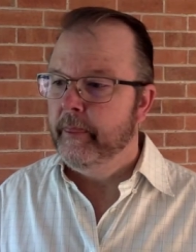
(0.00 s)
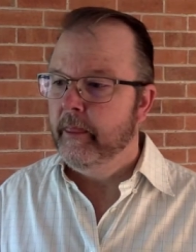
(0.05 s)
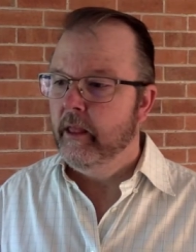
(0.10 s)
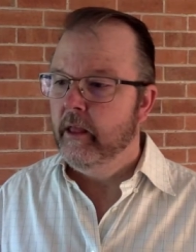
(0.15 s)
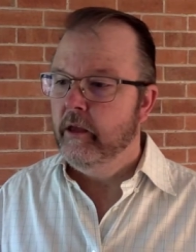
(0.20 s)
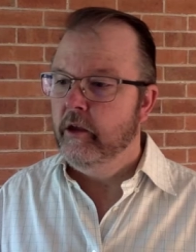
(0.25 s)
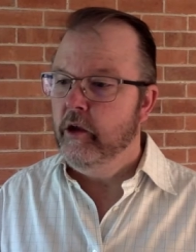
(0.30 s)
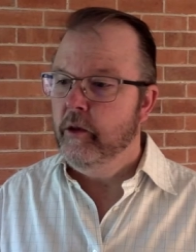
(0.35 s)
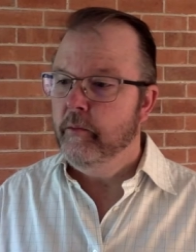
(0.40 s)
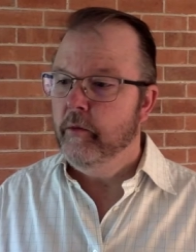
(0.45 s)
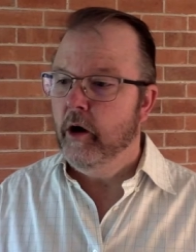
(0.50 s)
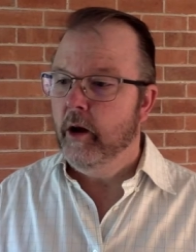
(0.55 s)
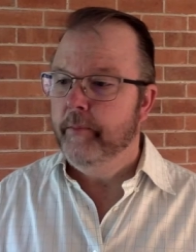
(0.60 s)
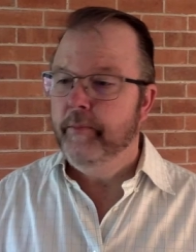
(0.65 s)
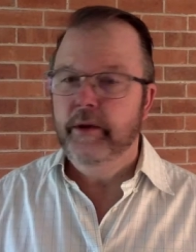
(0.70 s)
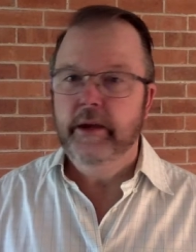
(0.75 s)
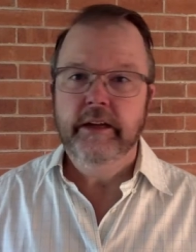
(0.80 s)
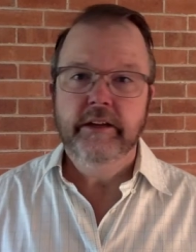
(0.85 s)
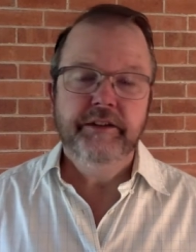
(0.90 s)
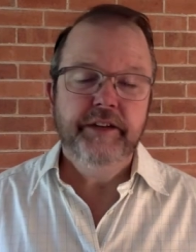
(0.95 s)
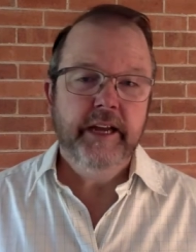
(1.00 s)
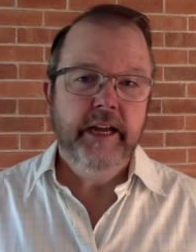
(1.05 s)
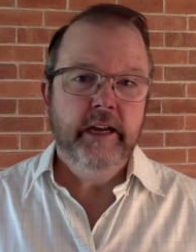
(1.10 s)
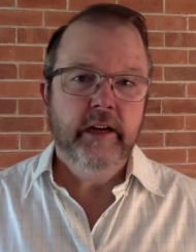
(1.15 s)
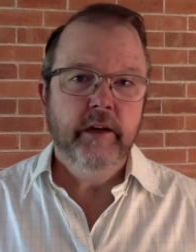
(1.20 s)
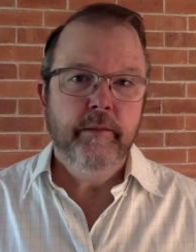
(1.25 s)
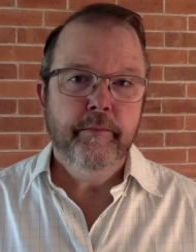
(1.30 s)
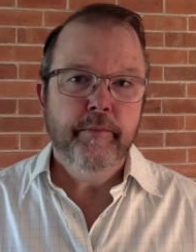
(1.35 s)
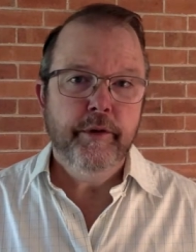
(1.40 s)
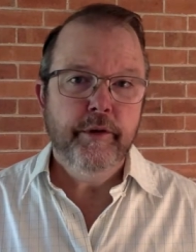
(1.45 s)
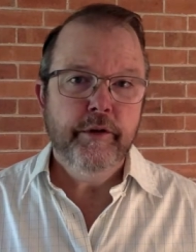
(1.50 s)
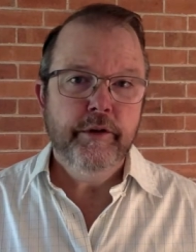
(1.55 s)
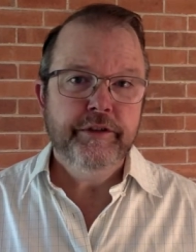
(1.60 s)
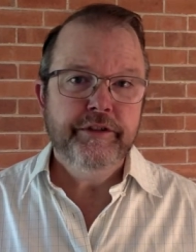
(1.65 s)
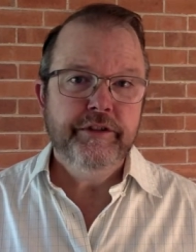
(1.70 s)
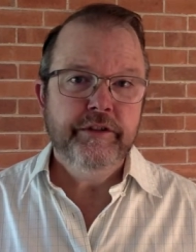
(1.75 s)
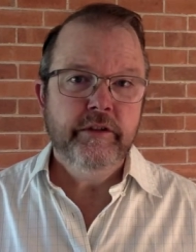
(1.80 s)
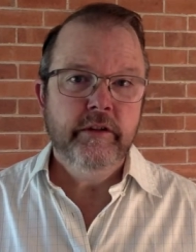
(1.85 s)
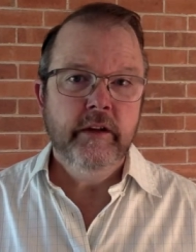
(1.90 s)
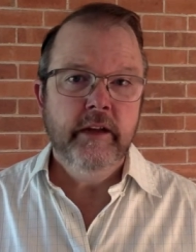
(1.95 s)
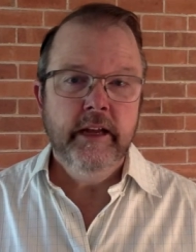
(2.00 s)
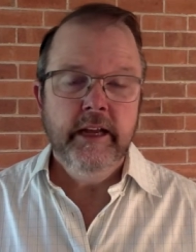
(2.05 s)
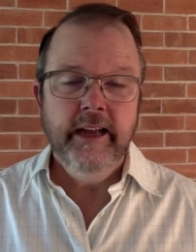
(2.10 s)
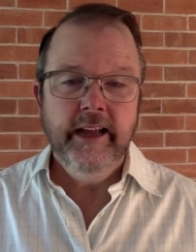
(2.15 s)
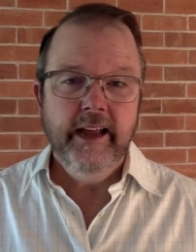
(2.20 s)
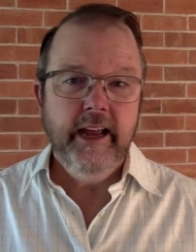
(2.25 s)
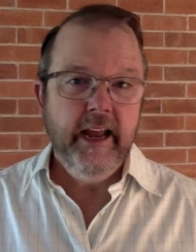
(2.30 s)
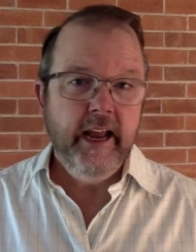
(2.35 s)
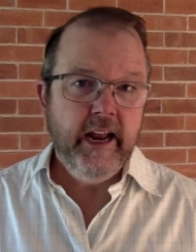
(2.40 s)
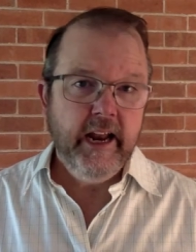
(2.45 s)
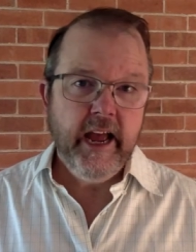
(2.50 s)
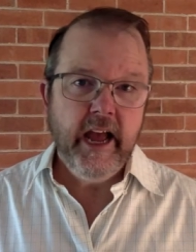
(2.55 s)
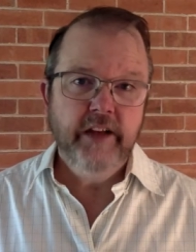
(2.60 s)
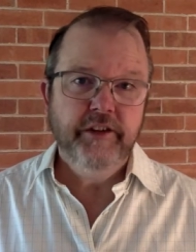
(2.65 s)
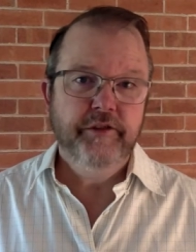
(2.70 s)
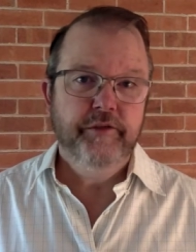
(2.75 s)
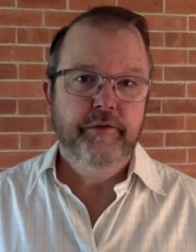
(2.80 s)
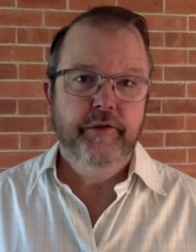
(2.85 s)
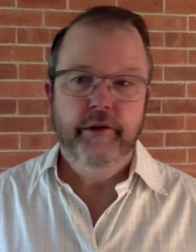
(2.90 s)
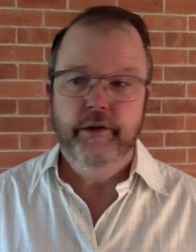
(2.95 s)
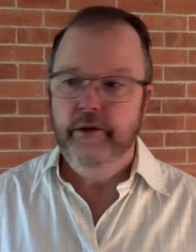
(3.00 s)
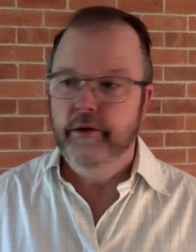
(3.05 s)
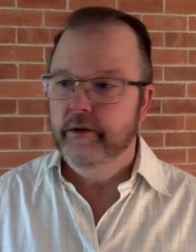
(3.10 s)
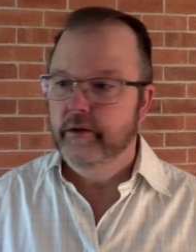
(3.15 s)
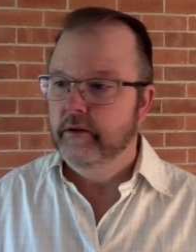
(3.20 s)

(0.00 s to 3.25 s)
You might be his kingdom person in Ashford.